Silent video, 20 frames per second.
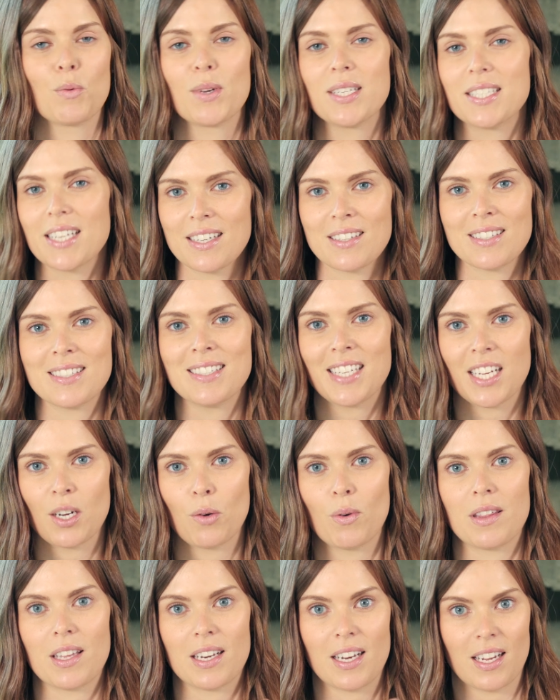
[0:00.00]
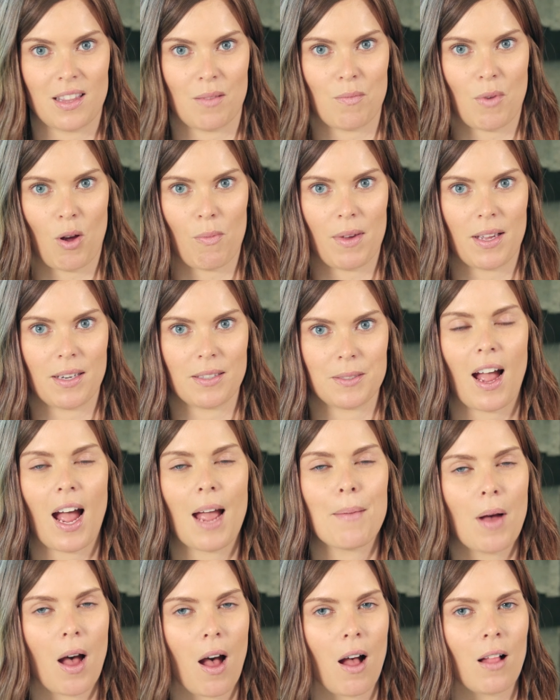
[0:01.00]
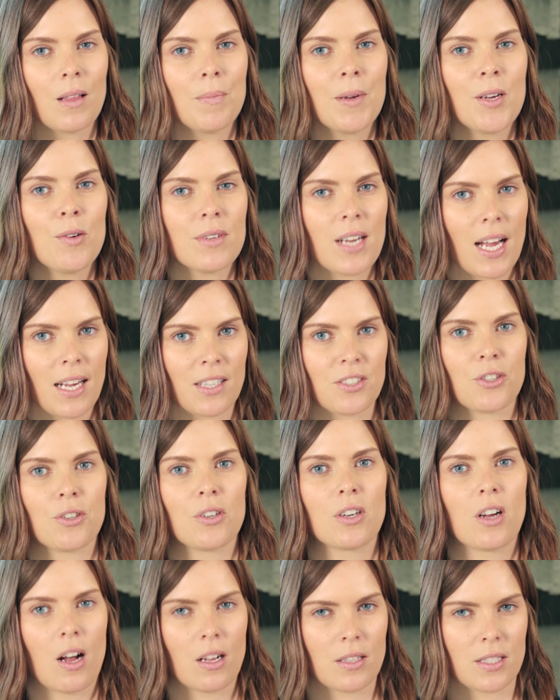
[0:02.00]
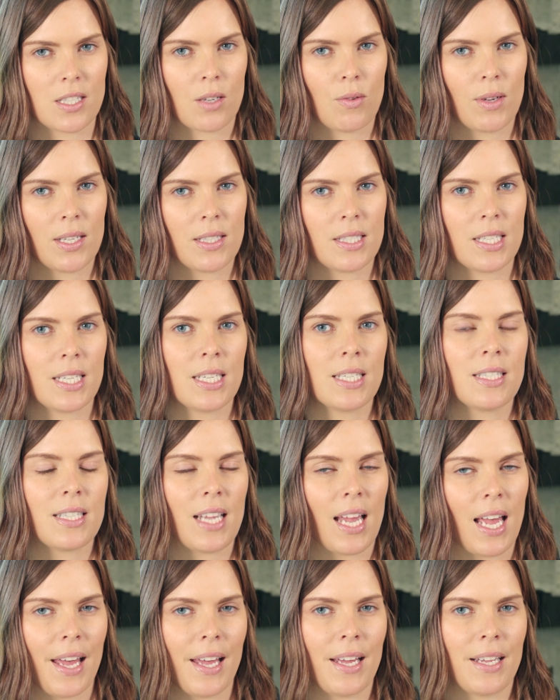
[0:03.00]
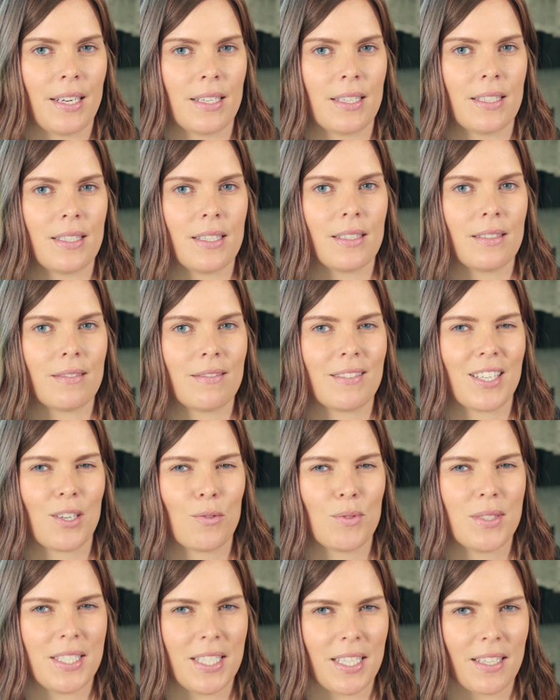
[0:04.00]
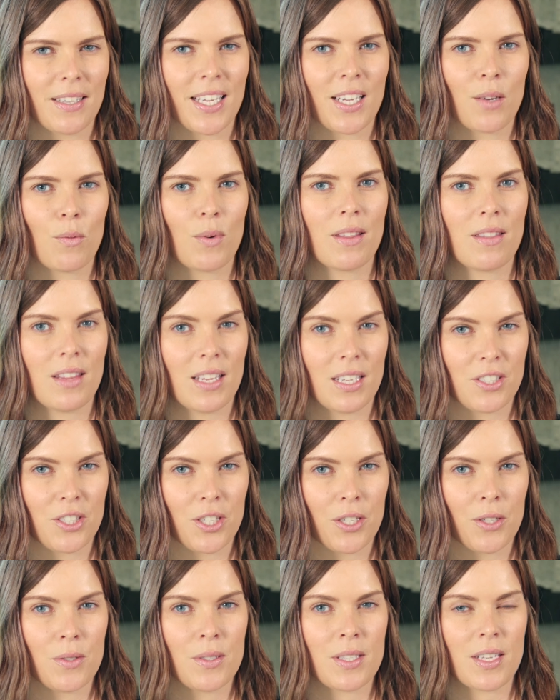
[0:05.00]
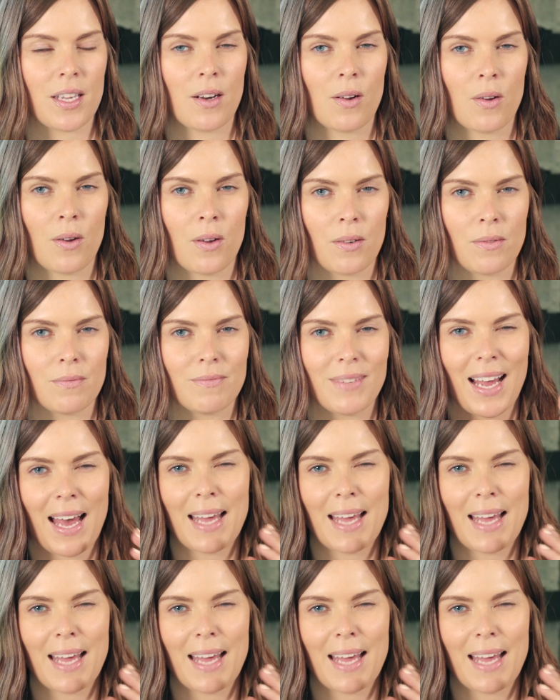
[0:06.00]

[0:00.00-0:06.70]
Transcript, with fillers: We didn't deal with it in the moment. I'm all about natural consequences and you know, dealing with issues in a,